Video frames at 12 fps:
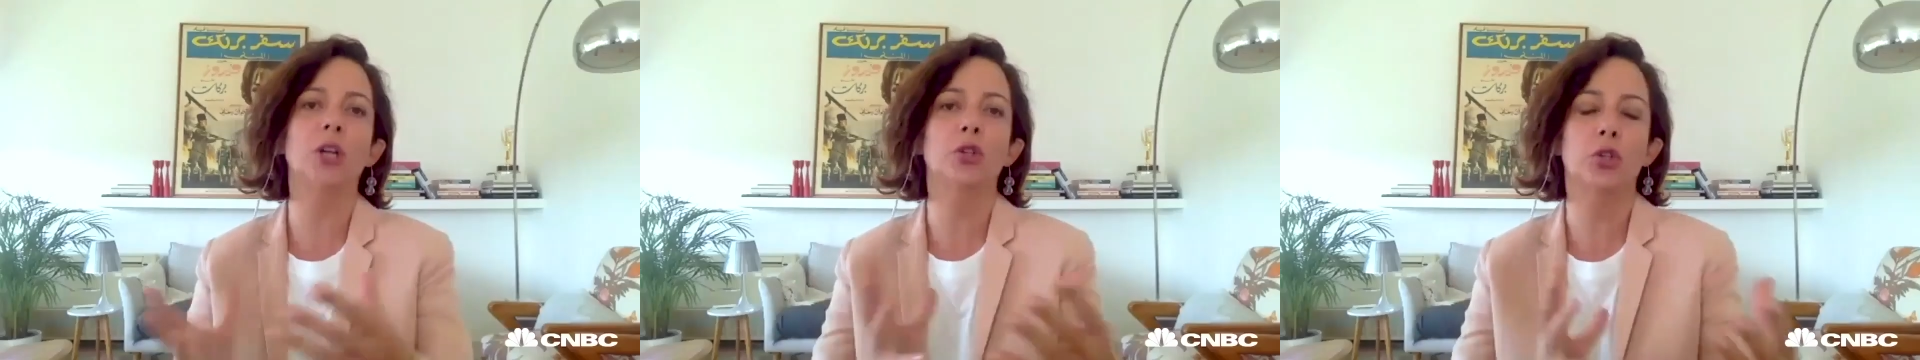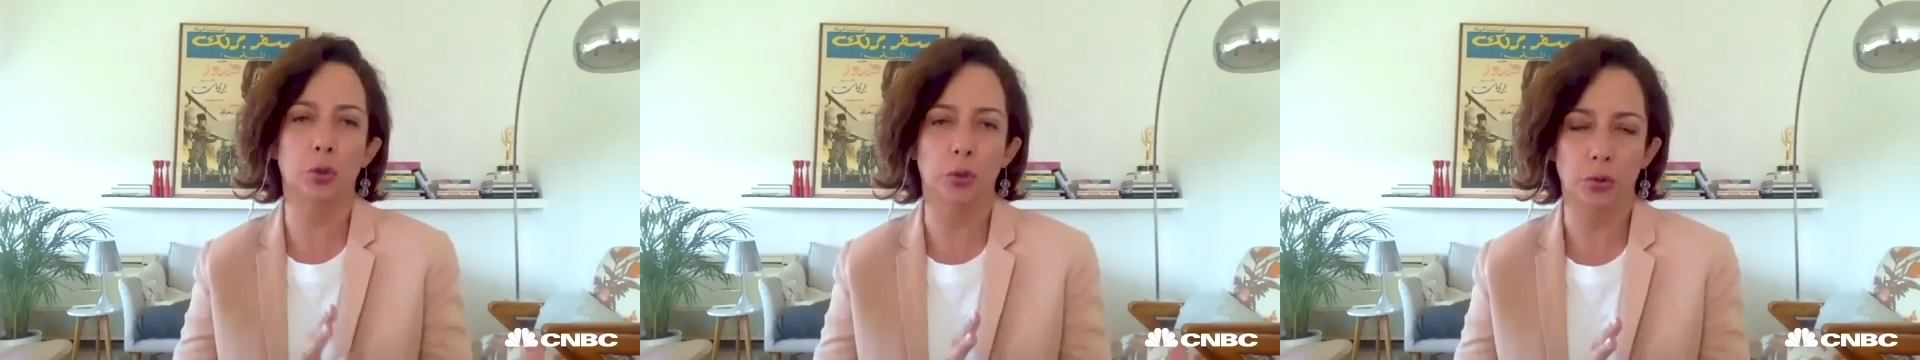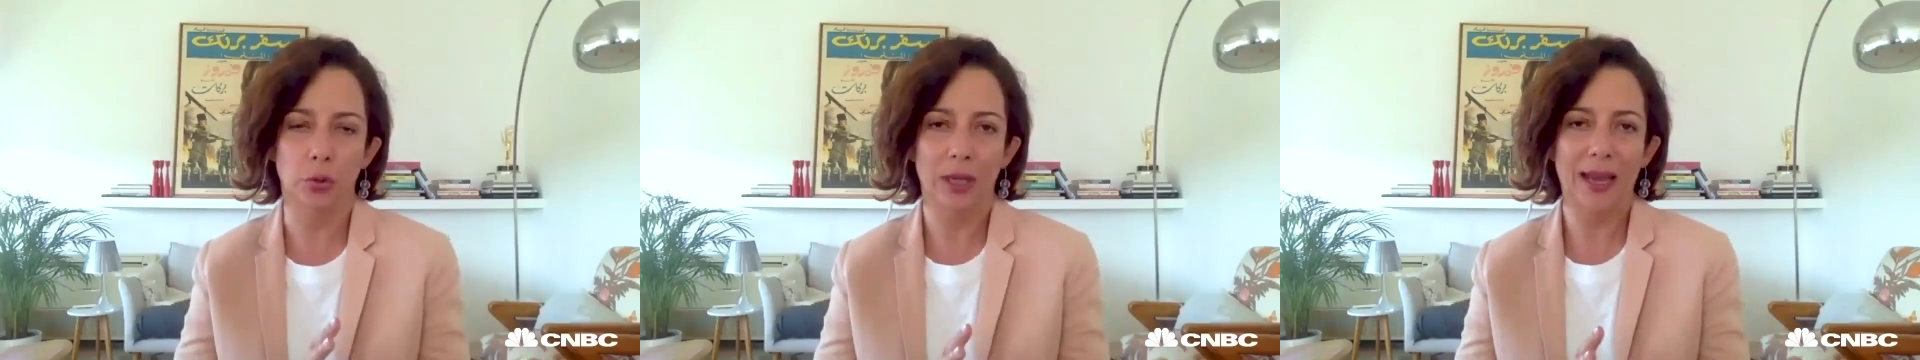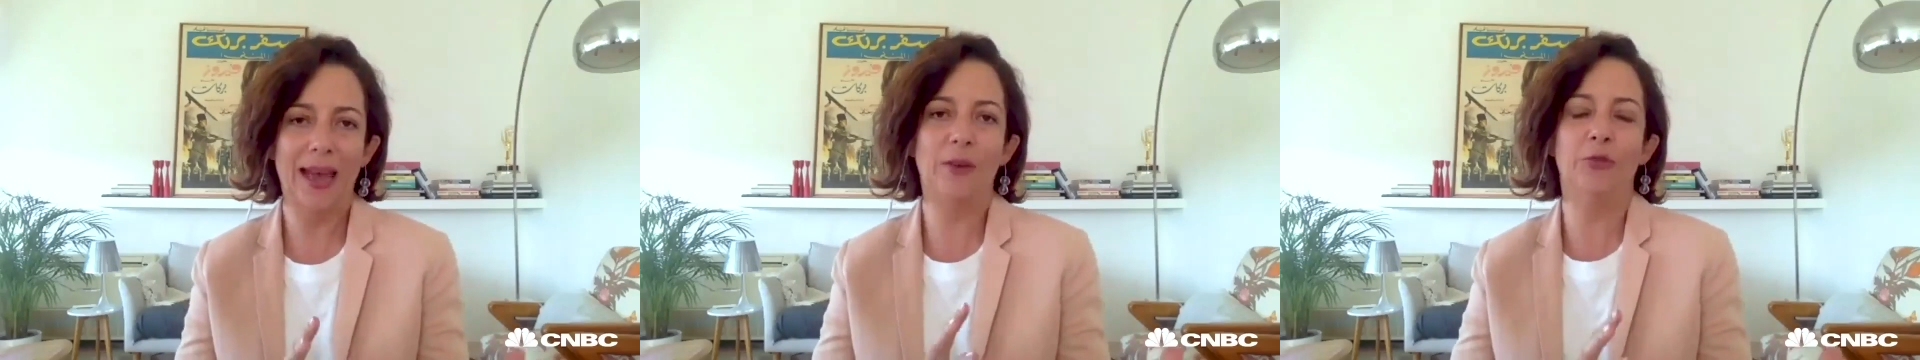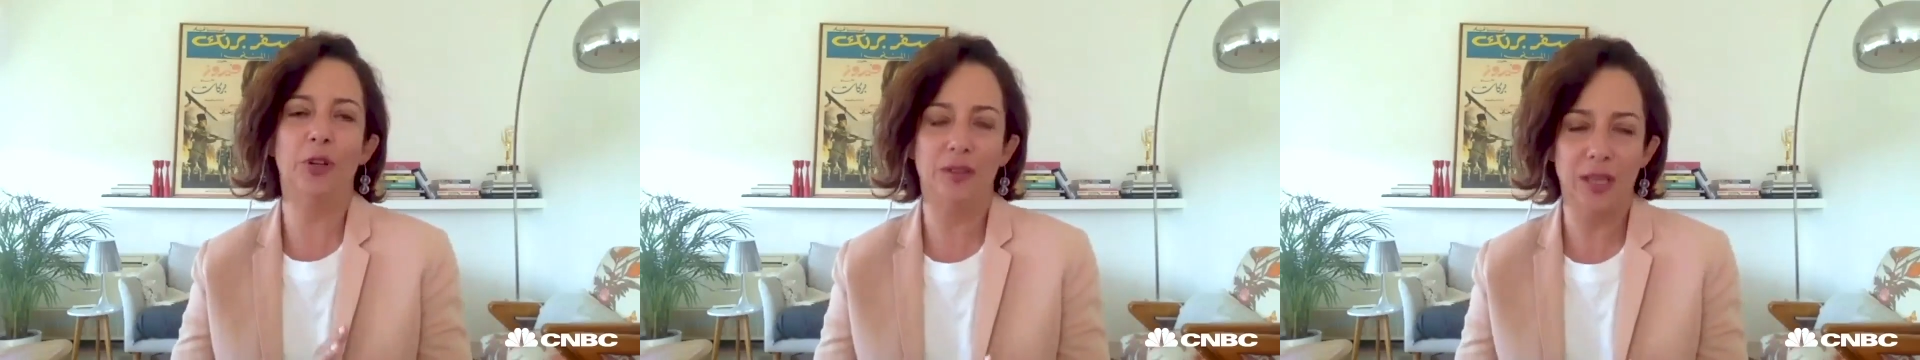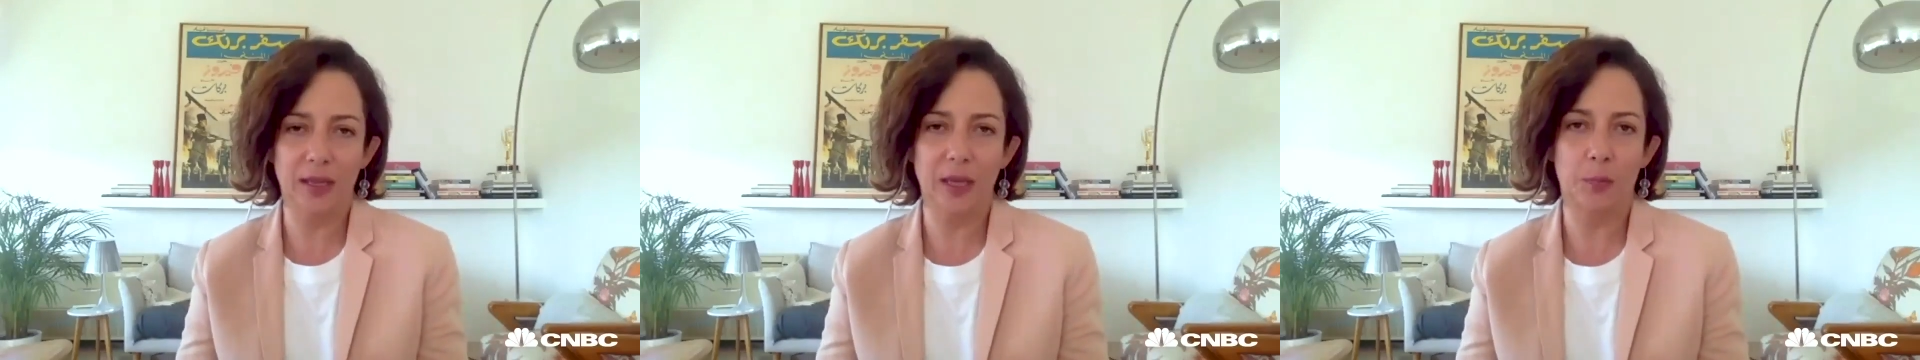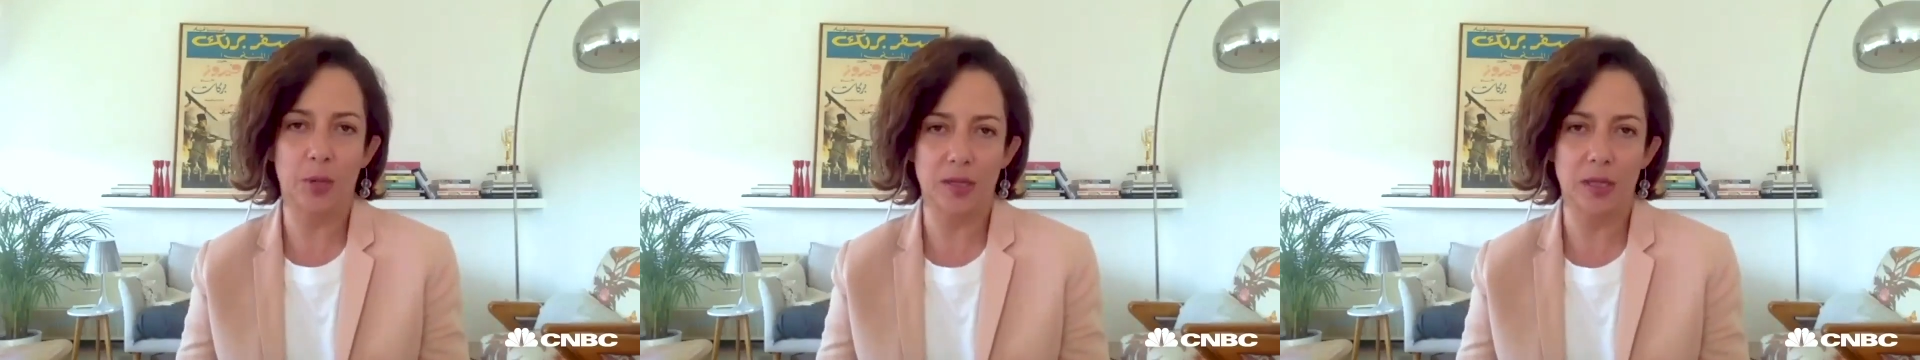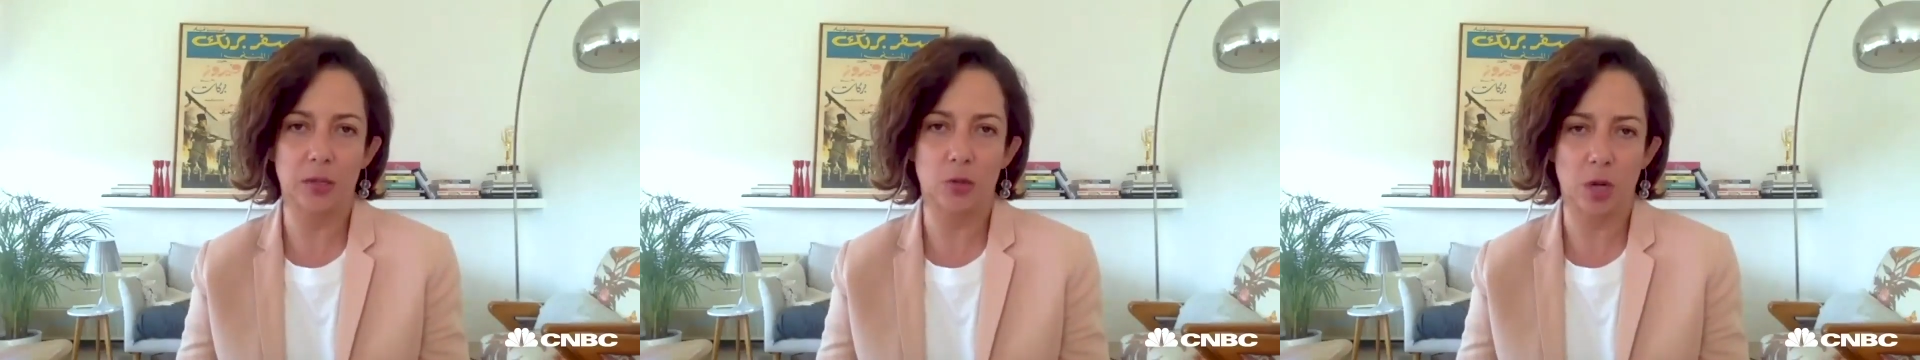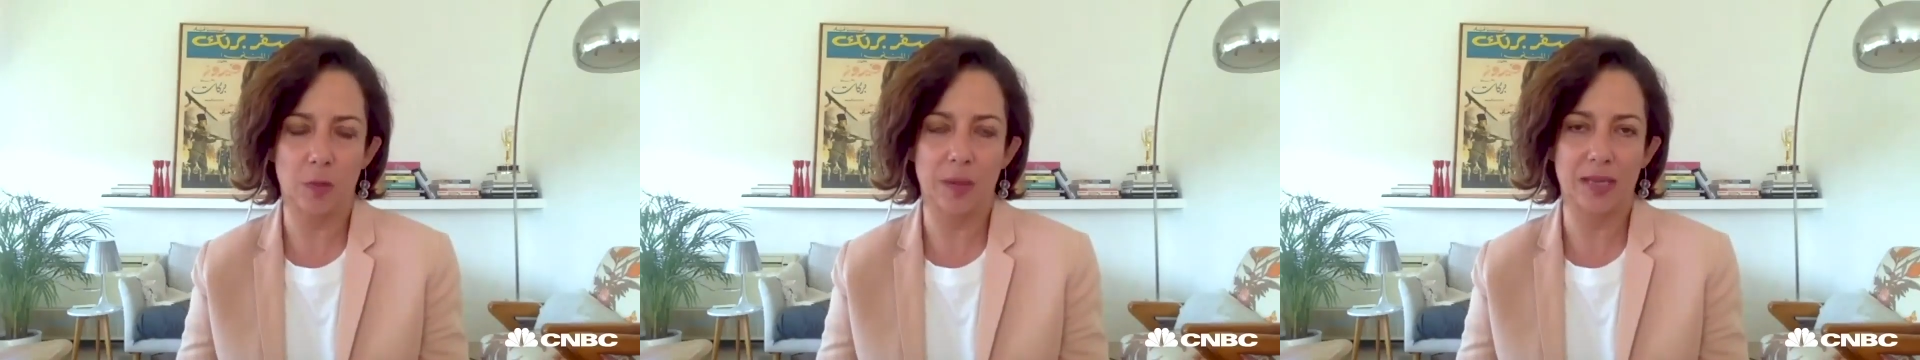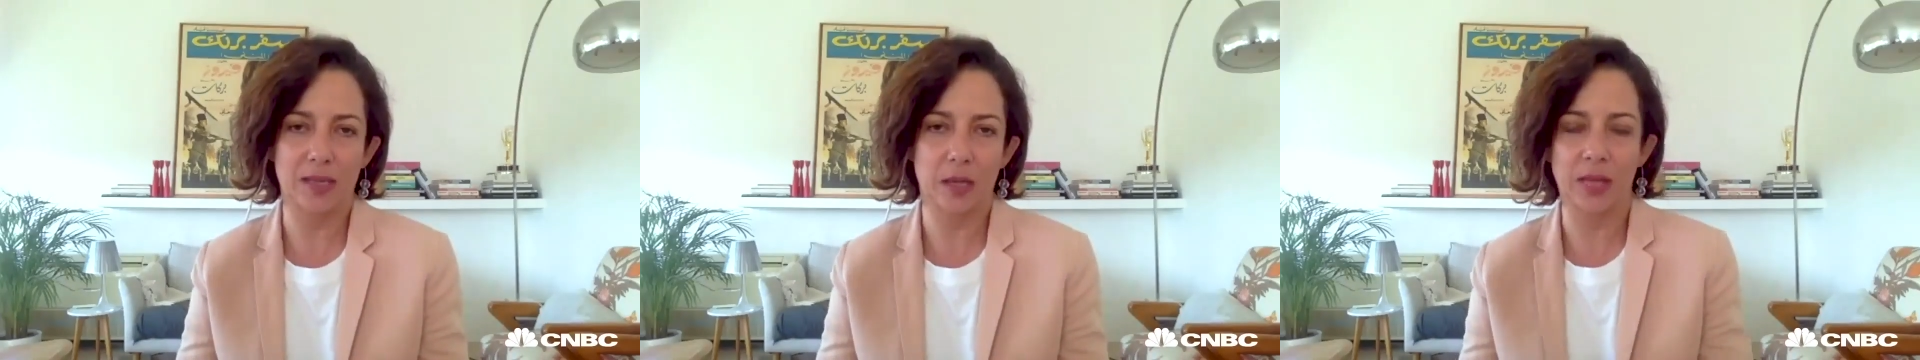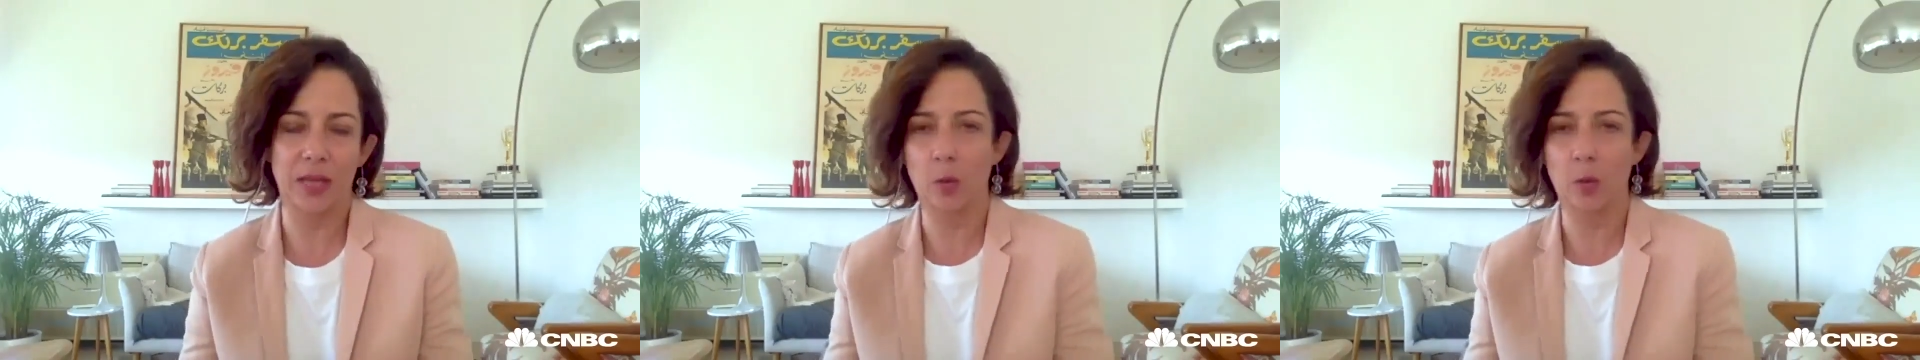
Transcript: undo everything that President Trump has done.